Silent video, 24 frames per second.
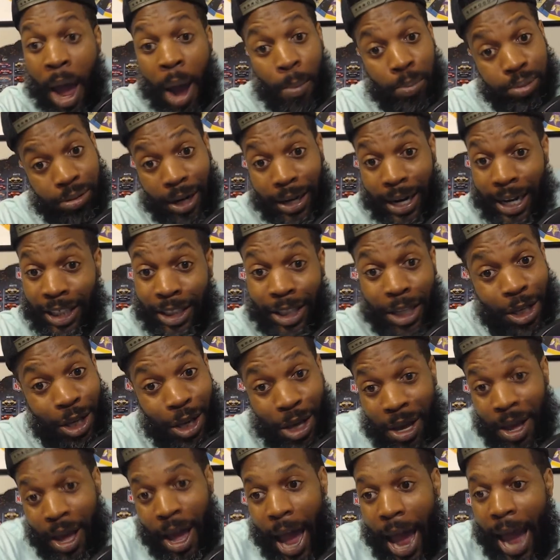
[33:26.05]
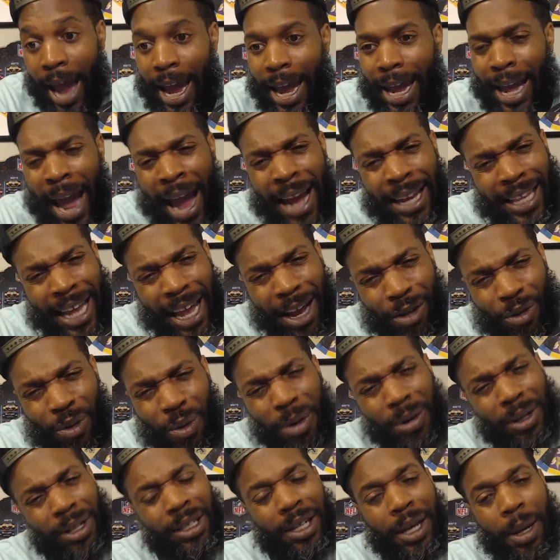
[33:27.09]
Bro, that's hey, ain't that
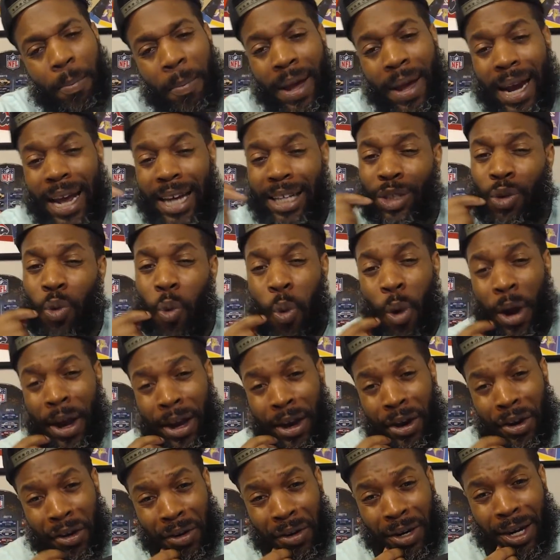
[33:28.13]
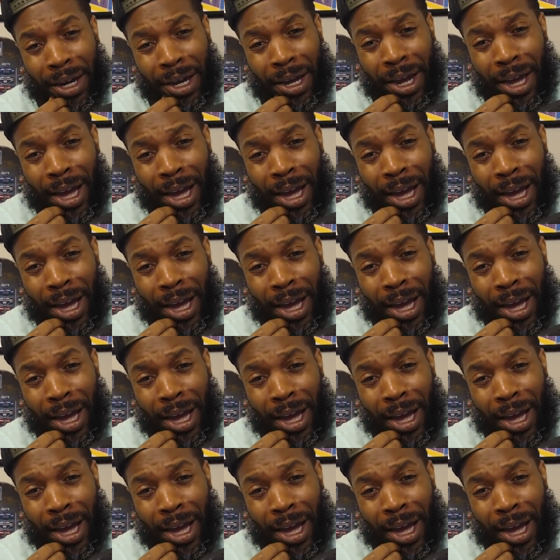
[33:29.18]
man, that's weird.